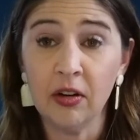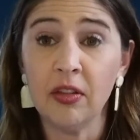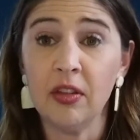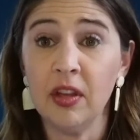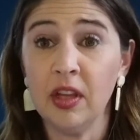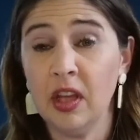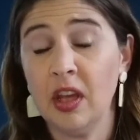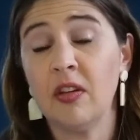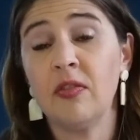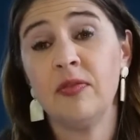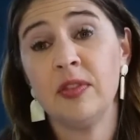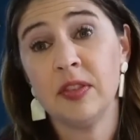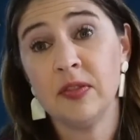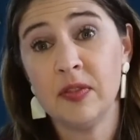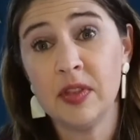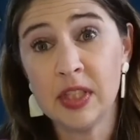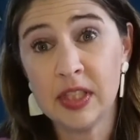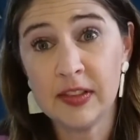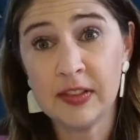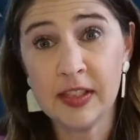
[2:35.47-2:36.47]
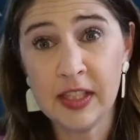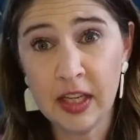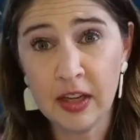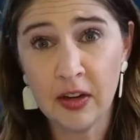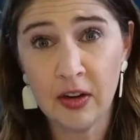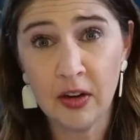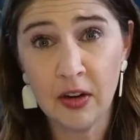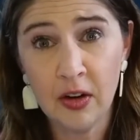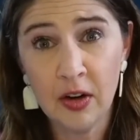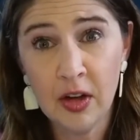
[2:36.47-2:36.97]
the gift of the
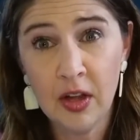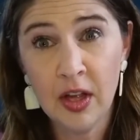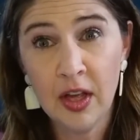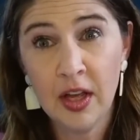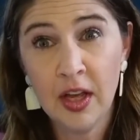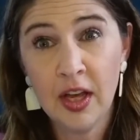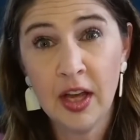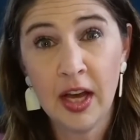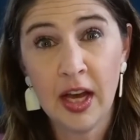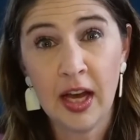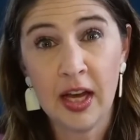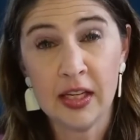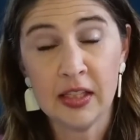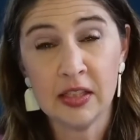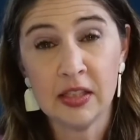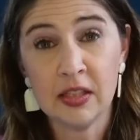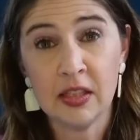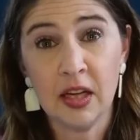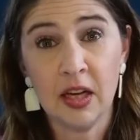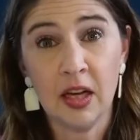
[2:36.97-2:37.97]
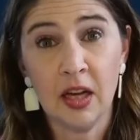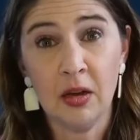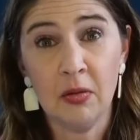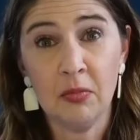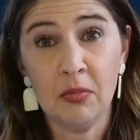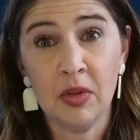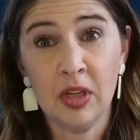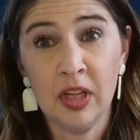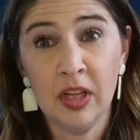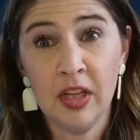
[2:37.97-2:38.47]
seer, as
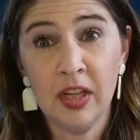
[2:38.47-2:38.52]
um,